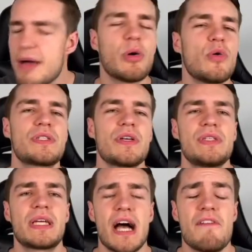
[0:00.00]
but also
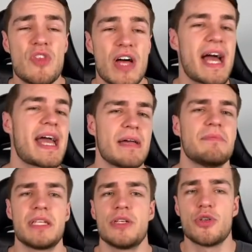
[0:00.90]
to cover their
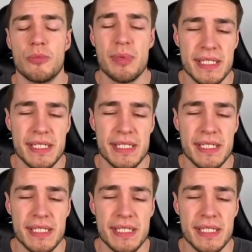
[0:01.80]
AMC short